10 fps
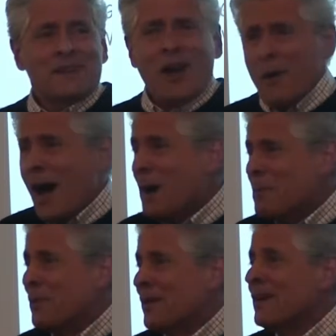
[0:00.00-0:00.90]
Grow
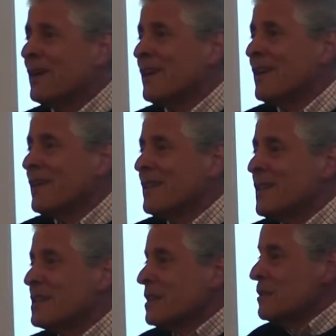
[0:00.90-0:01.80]
up.
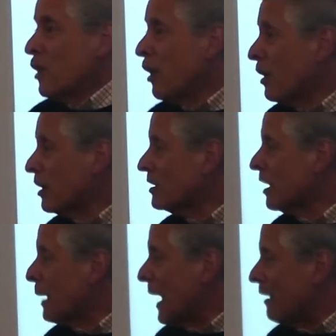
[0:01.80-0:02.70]
This is not
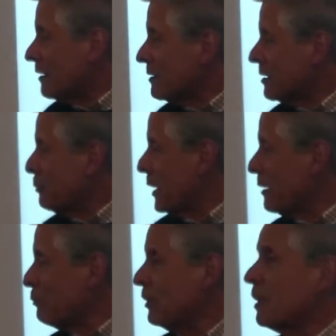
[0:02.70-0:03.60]
about
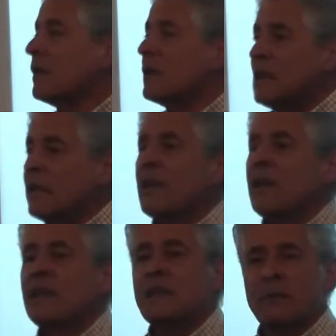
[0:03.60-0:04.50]
people
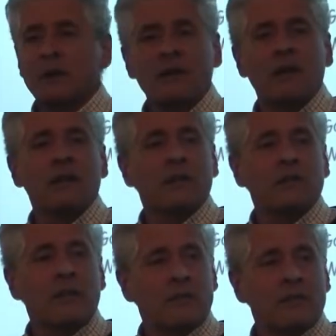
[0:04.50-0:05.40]
living in democratic
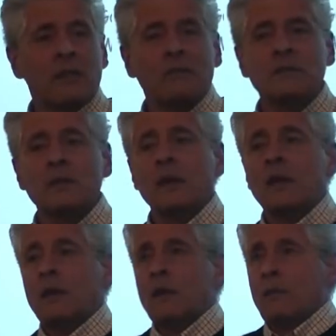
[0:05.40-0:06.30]
systems.
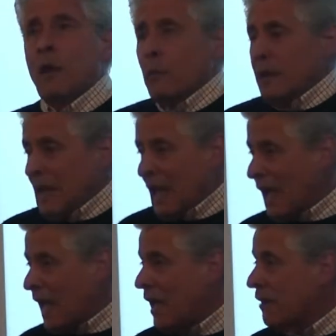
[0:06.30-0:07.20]
What we
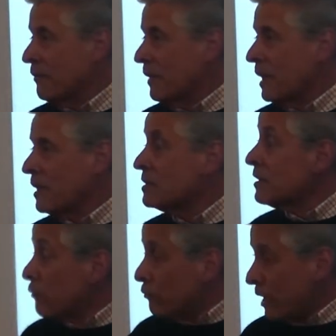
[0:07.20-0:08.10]
have
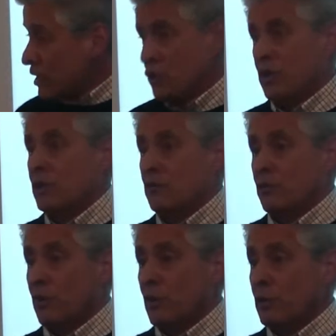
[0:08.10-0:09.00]
is the rich
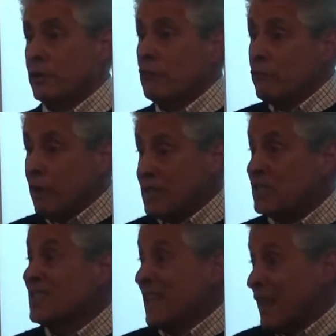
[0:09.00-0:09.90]
control. The rich
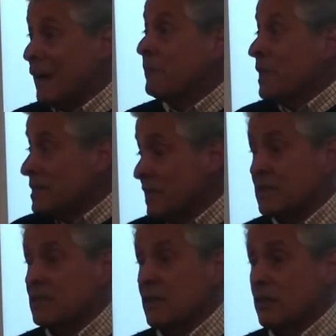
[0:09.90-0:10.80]
set up these
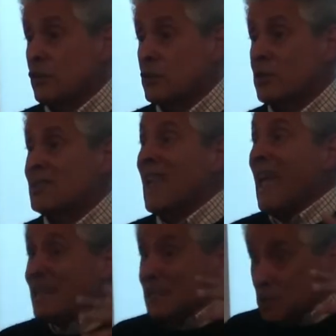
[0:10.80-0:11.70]
institutions
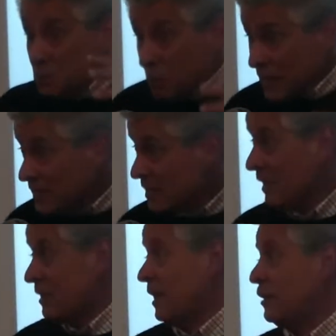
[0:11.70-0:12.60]

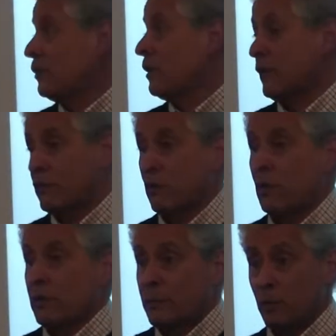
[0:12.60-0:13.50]
explicitly to
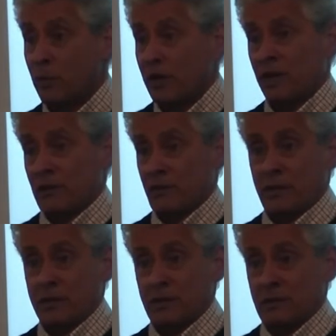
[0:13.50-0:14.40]
control the poor
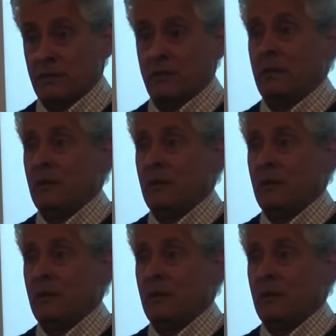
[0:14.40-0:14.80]
countries.